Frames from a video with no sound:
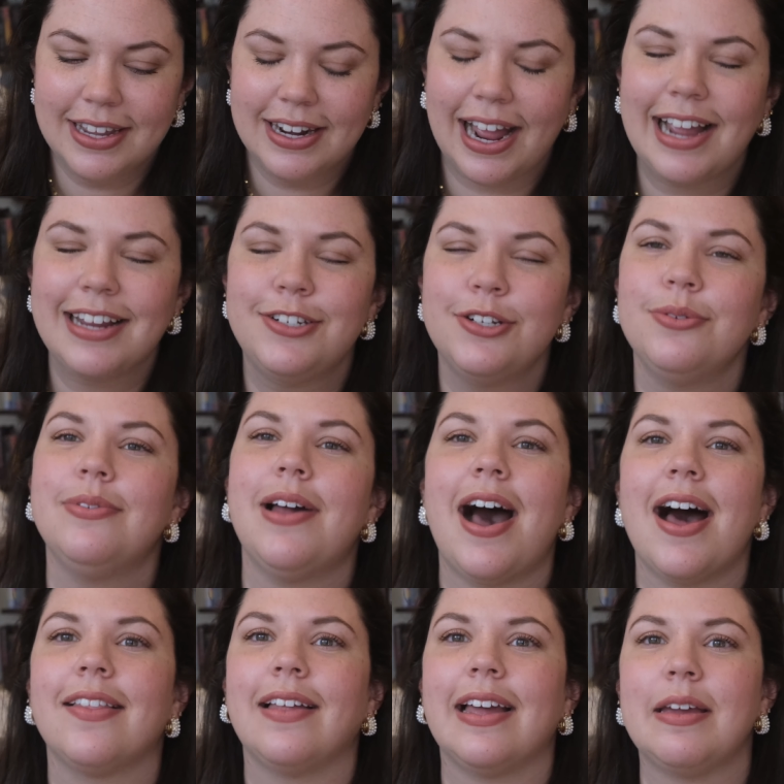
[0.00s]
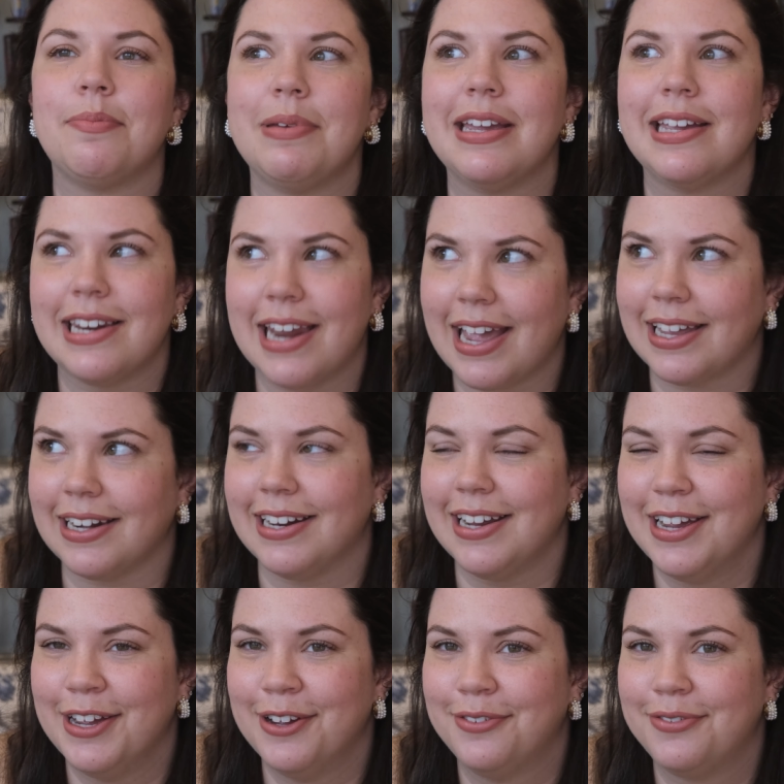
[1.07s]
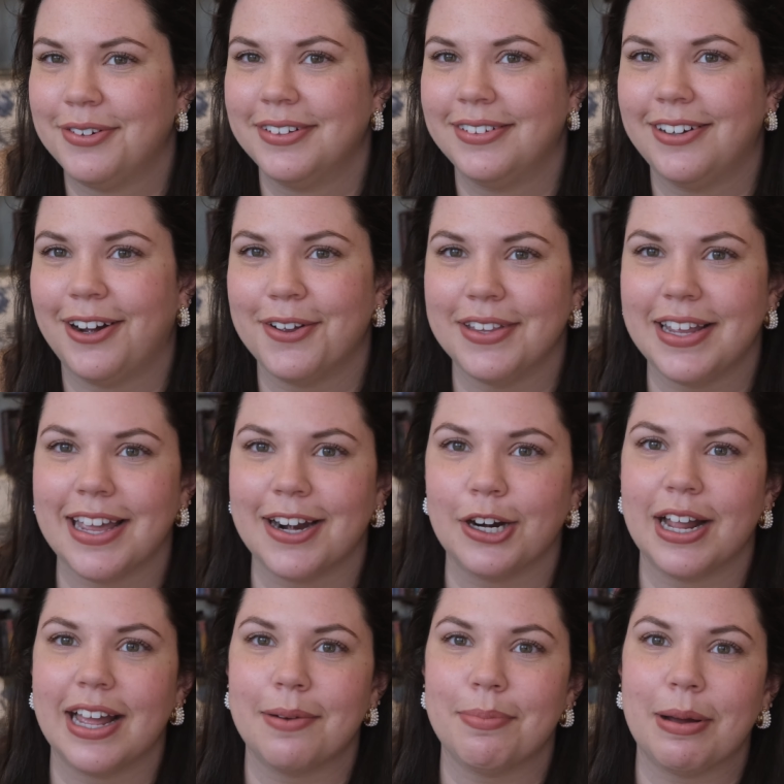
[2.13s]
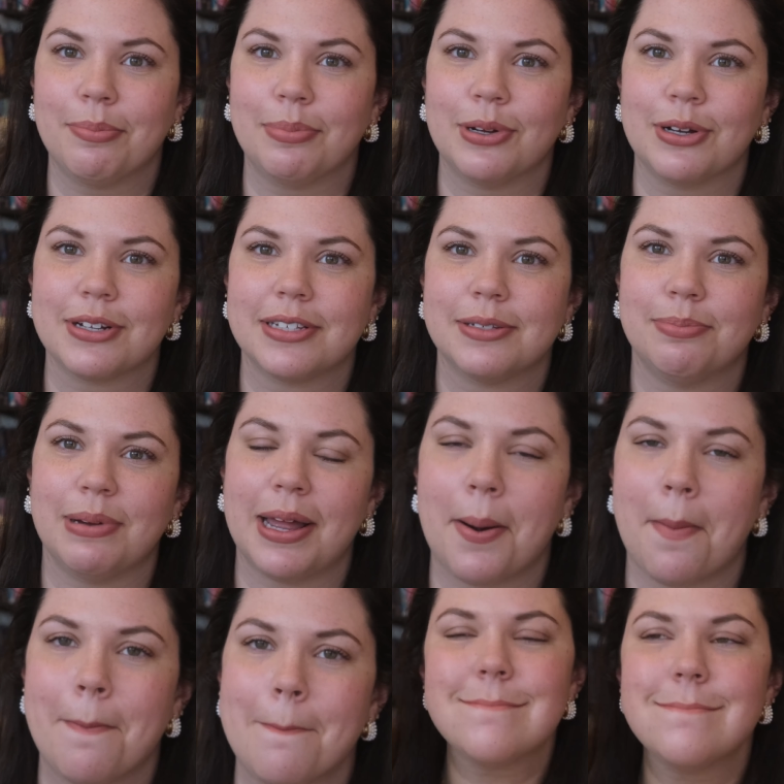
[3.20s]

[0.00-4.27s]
I do not like being negative on the internet about books, but